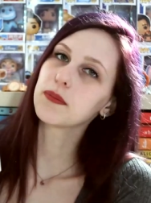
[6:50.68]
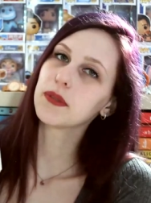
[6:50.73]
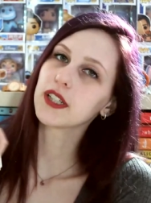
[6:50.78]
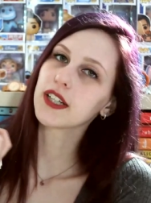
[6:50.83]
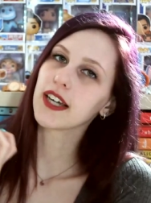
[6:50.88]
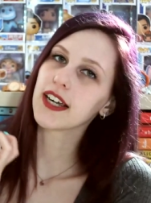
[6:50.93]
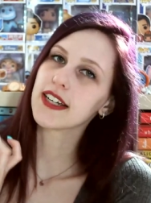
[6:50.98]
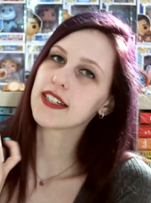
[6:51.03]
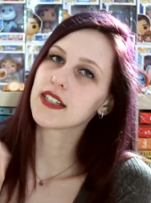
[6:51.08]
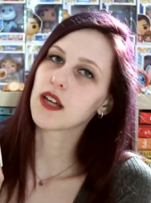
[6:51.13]
book
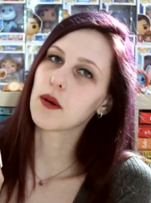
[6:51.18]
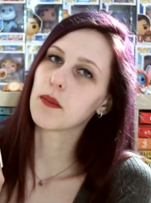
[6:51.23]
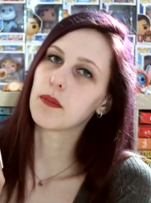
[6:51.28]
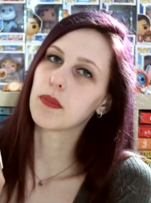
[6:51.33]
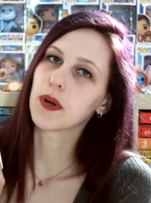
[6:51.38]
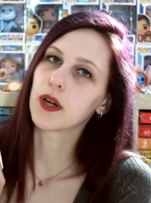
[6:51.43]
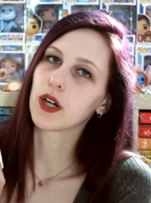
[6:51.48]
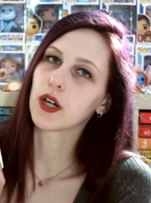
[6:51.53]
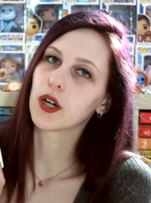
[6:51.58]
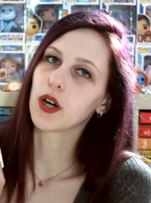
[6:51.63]
is
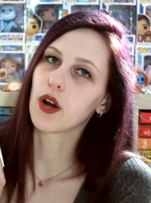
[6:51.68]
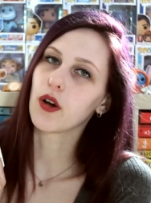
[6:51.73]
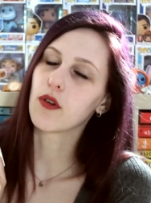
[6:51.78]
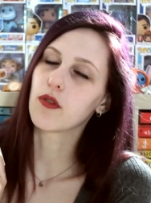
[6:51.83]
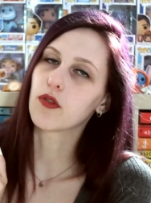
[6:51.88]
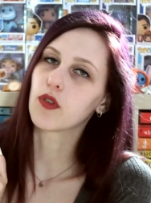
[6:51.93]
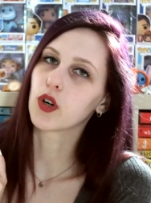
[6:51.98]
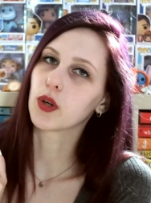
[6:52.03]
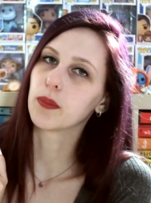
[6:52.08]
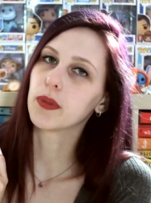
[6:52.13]
Burn
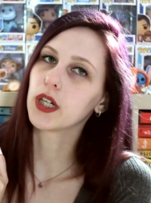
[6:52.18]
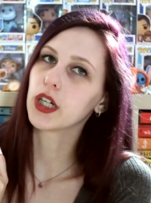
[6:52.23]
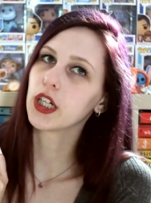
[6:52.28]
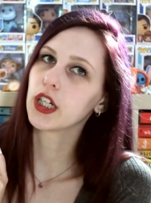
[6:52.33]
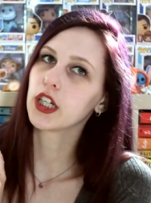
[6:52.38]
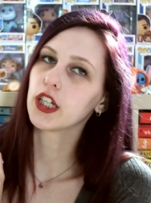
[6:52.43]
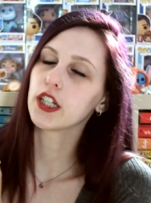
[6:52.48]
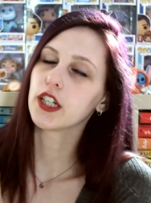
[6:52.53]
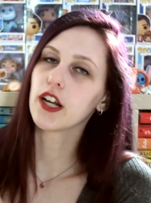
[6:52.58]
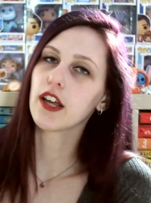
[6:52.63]
for
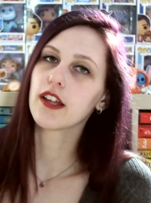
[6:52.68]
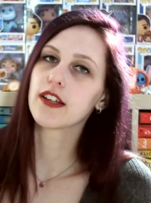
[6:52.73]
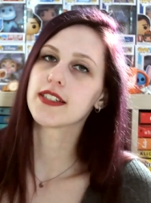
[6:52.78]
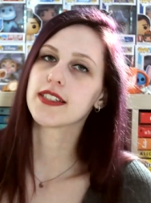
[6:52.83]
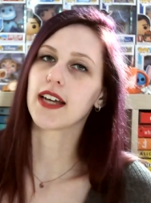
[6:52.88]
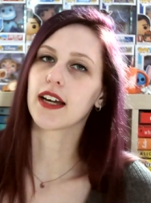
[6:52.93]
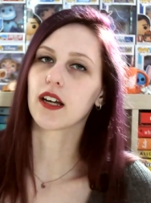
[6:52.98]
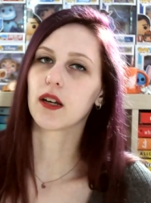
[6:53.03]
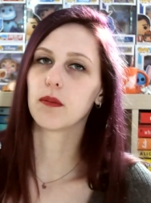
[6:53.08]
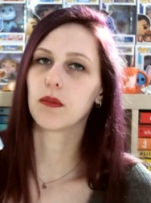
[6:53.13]
Burn,
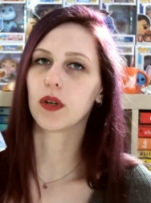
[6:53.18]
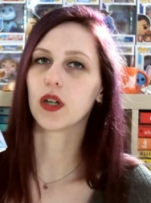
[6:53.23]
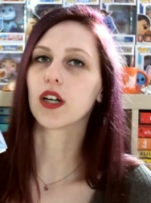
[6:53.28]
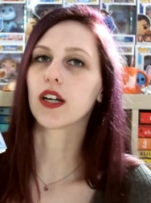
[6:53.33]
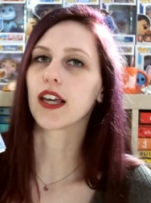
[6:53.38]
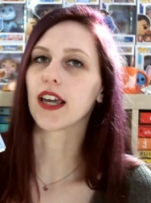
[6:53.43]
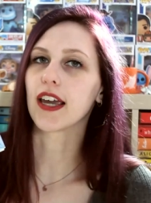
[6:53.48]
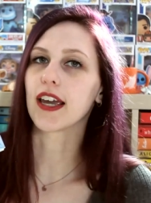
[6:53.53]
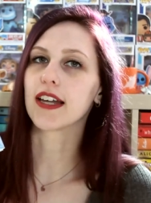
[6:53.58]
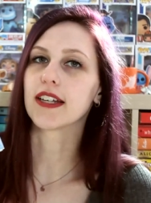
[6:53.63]
second book
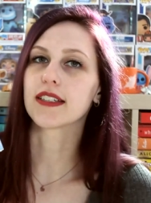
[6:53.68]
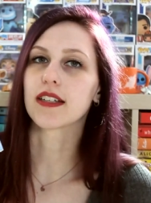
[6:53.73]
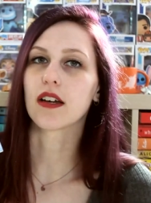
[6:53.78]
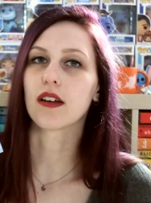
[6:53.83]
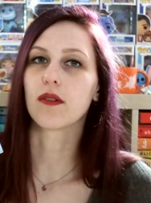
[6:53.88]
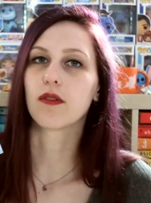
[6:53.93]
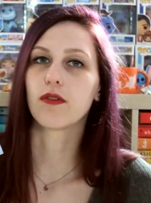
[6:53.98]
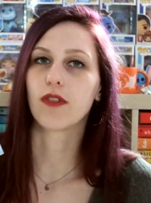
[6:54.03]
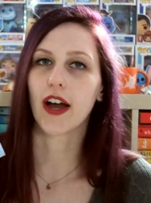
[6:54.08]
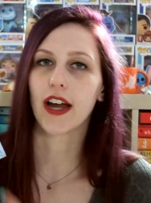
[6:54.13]
is
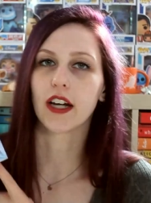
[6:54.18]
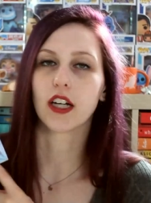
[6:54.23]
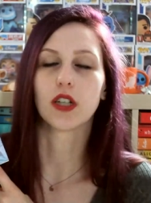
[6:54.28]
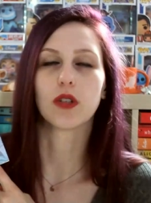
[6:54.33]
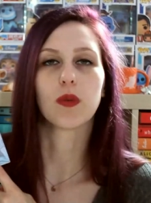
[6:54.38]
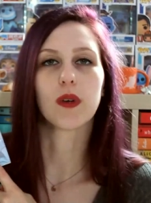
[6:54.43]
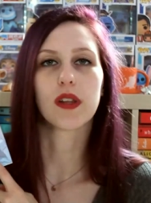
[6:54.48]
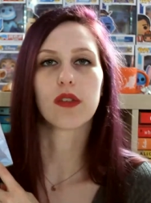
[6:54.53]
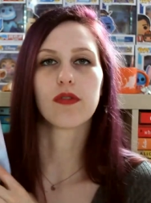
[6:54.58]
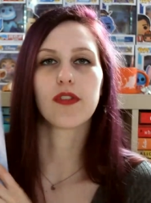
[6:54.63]
Fire
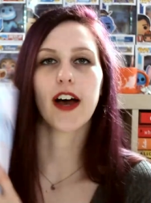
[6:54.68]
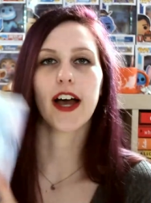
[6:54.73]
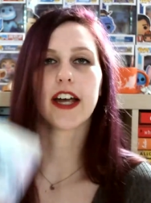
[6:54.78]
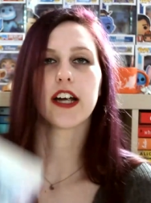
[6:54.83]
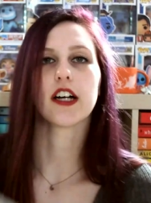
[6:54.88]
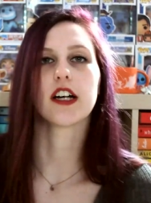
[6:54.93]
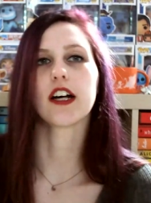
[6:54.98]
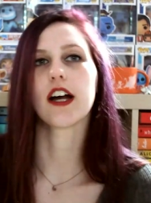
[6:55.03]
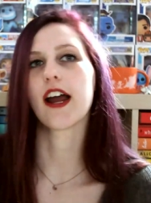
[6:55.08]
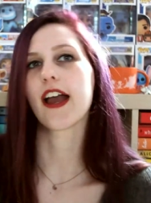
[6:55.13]
with
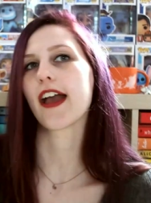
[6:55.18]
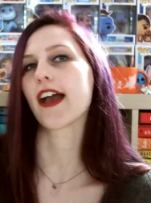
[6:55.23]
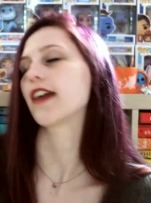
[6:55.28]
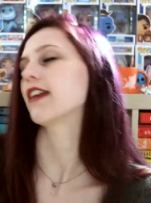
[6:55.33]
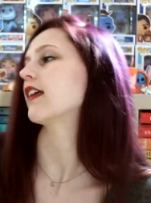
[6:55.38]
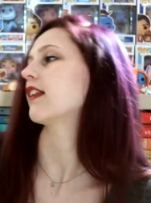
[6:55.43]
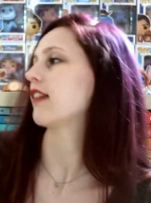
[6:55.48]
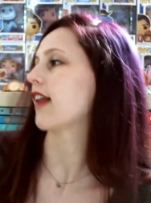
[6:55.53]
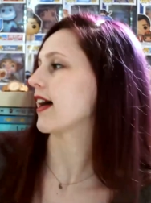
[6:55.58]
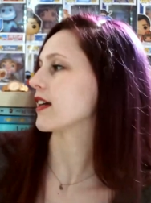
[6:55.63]
Fire,
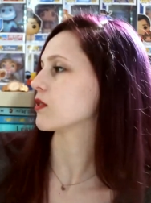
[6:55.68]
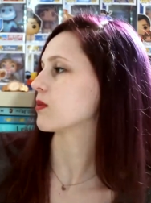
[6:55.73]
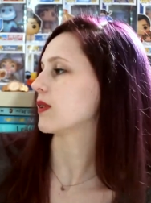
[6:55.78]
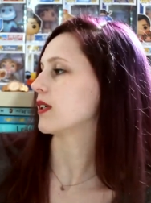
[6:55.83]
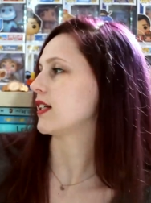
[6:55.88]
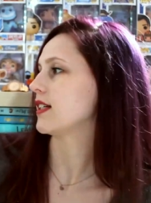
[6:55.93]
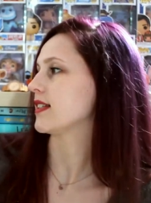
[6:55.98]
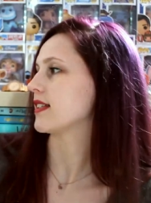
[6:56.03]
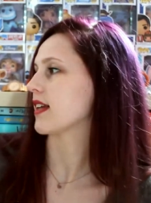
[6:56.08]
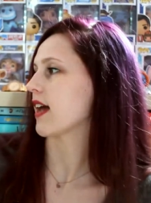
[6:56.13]
and last
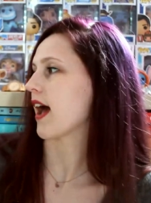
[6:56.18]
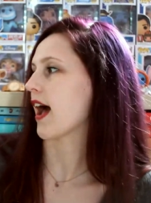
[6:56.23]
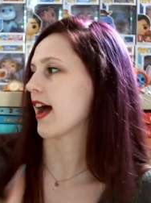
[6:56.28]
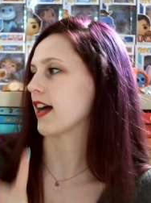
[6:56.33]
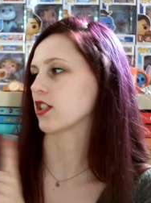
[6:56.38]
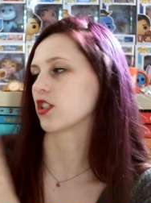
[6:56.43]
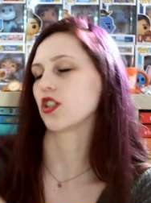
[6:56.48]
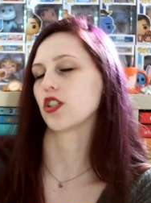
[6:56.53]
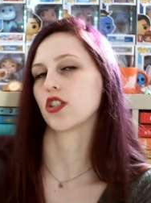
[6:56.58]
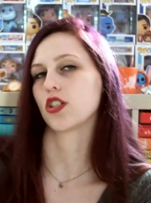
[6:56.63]
one is
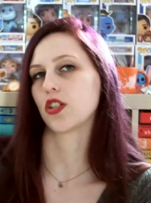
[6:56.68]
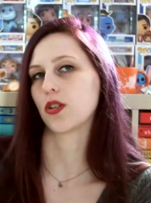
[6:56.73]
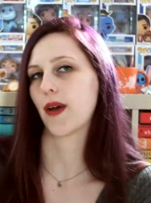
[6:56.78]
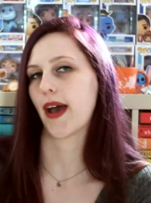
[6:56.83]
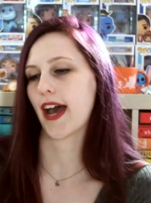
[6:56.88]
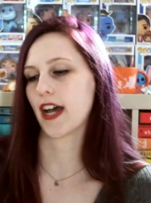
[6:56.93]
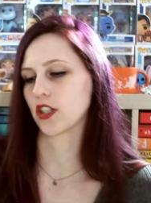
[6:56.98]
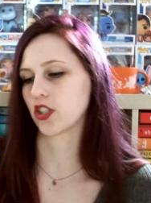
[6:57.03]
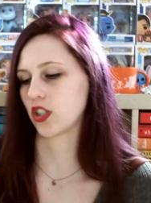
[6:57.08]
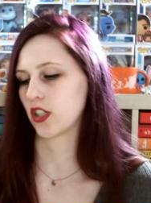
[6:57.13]
Ashes to
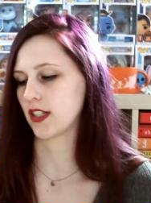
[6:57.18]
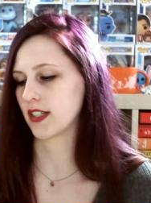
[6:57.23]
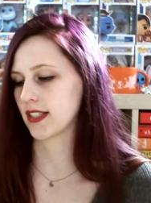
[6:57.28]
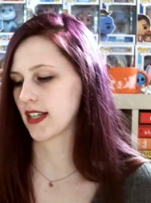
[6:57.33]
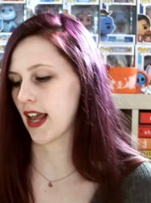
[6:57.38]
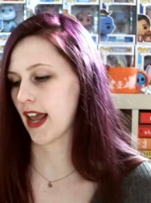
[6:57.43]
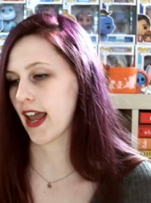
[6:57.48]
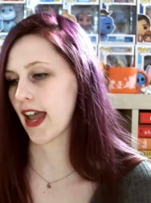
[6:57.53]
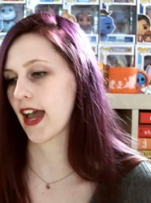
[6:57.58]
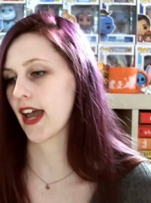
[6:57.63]
Ashes.
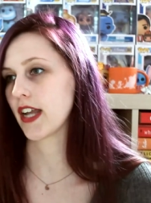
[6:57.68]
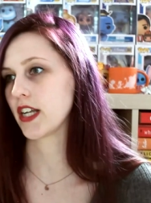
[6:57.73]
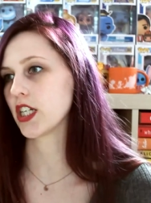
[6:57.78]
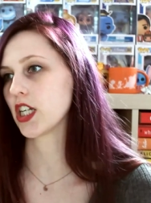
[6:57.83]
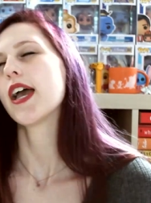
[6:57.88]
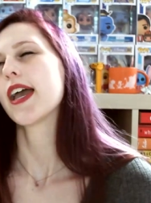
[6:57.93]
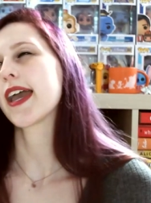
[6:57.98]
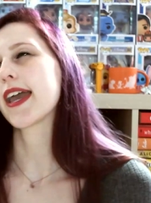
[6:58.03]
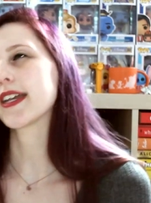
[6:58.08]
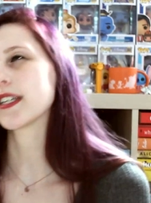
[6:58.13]
And
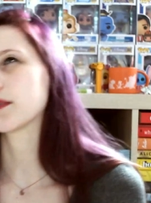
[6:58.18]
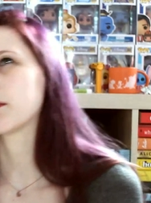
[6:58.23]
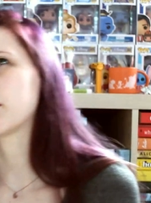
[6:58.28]
it's